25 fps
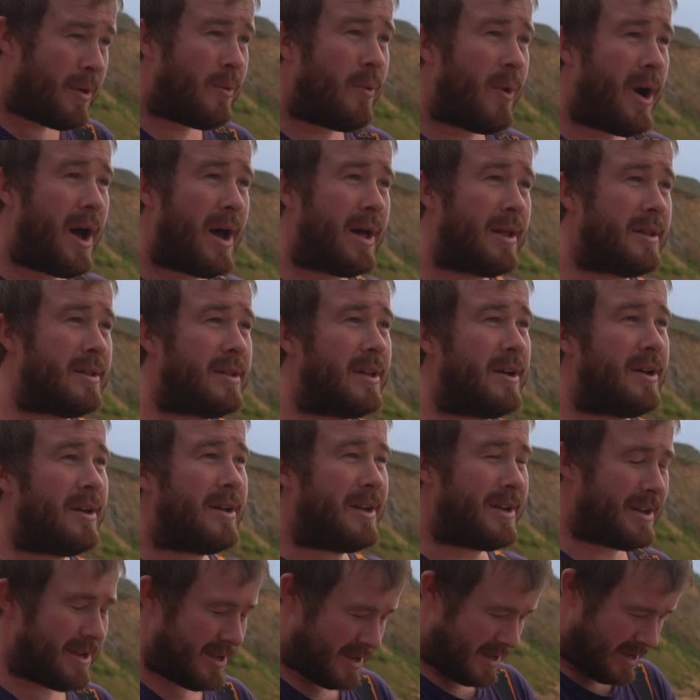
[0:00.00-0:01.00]
Well,
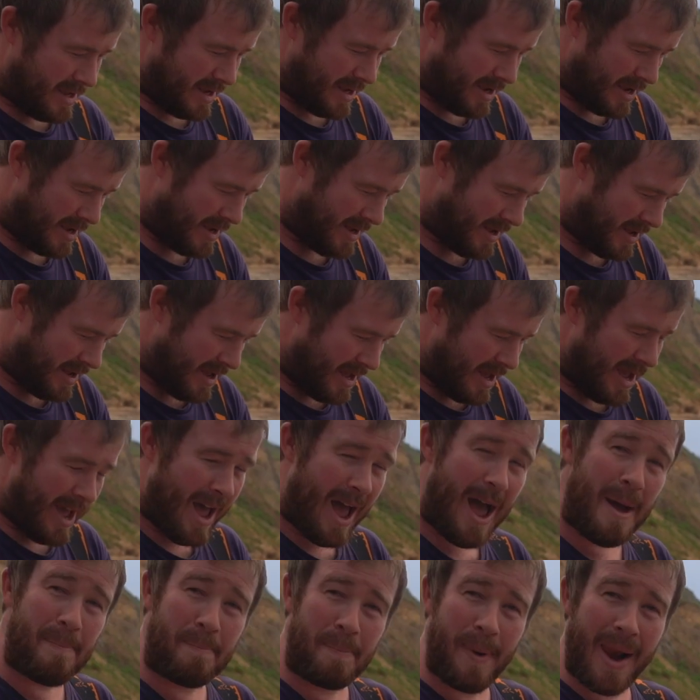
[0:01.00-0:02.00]

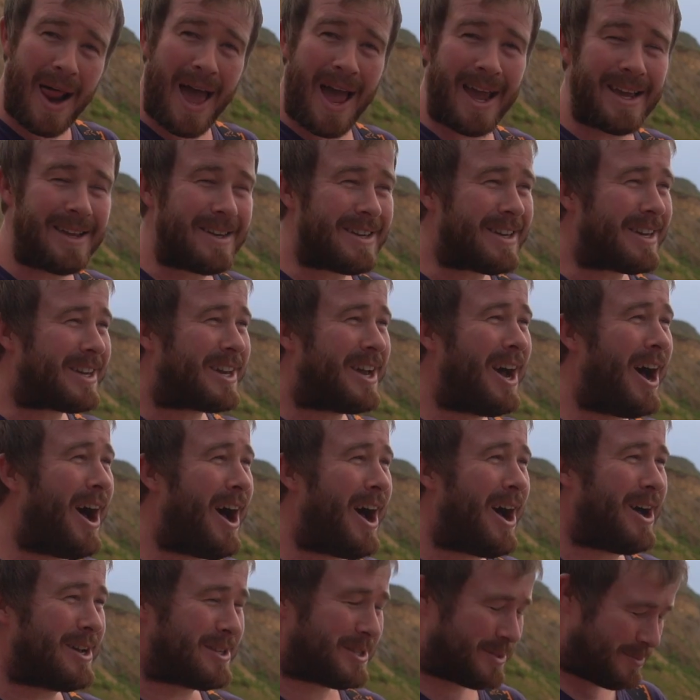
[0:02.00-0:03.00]
a blank
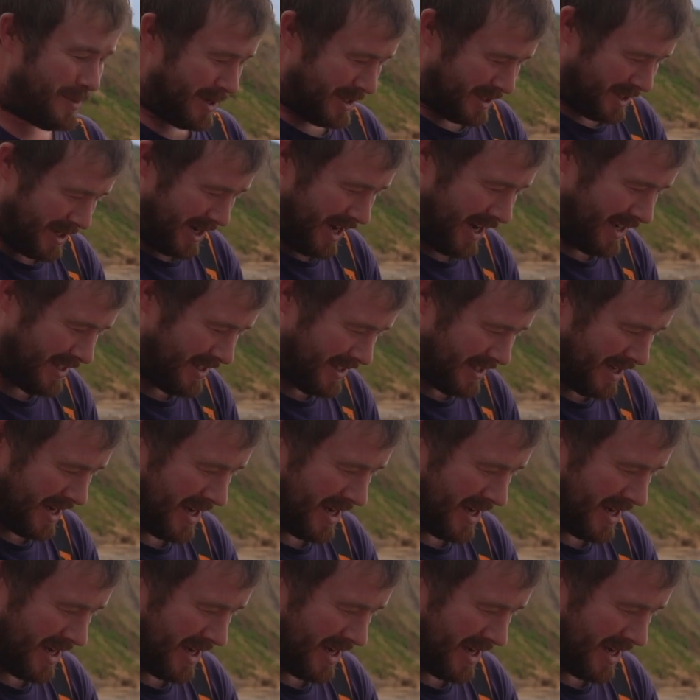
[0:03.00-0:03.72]
cast, which has